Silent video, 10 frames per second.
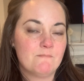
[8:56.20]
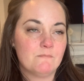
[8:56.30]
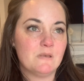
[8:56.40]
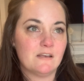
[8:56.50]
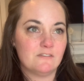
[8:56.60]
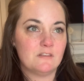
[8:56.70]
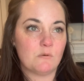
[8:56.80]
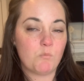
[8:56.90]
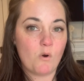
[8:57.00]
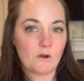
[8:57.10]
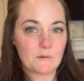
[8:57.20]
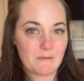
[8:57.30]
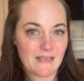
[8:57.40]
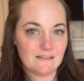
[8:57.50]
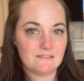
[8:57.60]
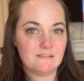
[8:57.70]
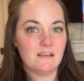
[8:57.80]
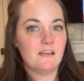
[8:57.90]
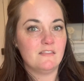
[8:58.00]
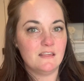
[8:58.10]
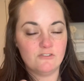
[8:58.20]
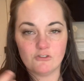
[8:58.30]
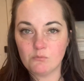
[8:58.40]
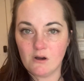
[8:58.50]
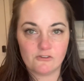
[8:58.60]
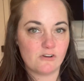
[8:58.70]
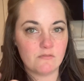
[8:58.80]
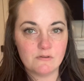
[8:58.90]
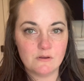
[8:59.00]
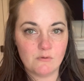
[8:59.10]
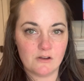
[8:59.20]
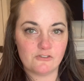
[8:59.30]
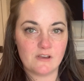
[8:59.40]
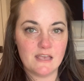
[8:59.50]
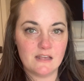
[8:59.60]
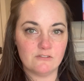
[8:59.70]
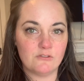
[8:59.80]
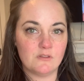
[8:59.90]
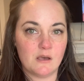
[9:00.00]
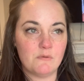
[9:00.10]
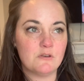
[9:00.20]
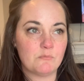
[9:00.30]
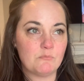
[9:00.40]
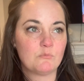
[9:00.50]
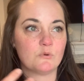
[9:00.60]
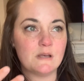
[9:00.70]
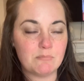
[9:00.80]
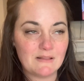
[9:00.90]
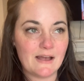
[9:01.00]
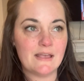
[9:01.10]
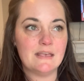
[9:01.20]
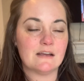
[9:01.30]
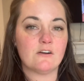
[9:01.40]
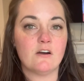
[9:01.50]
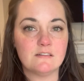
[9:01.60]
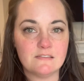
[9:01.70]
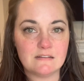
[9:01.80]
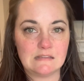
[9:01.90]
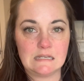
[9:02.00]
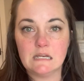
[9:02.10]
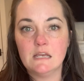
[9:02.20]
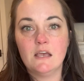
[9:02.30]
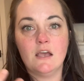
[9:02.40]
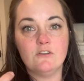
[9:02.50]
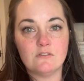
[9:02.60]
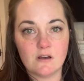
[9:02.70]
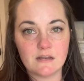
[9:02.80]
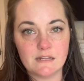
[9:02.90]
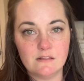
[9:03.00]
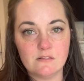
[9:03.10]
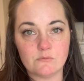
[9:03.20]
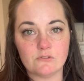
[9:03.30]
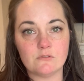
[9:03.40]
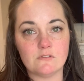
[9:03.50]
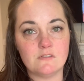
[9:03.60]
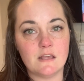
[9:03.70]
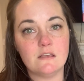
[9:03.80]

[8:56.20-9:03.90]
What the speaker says: because they're water-based. They just wash off when you wash your hands, so that way you're reapplying it constantly and you're not getting the results that